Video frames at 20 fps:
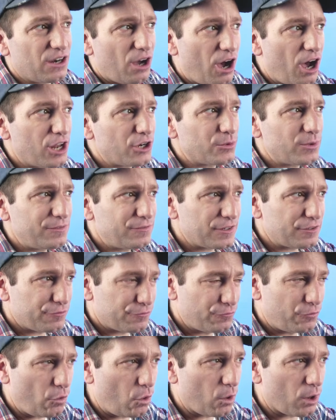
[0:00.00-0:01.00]
an honorific
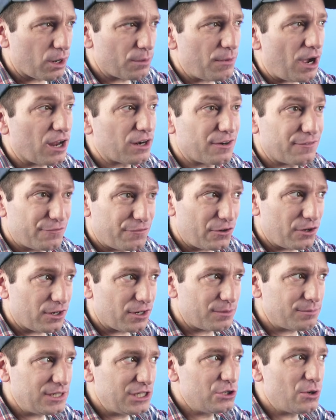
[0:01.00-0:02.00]
form on a
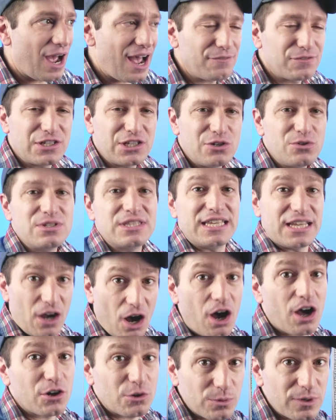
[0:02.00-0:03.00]
verb, you have to use the
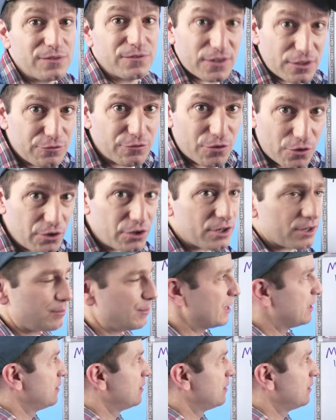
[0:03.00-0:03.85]
honorific verb.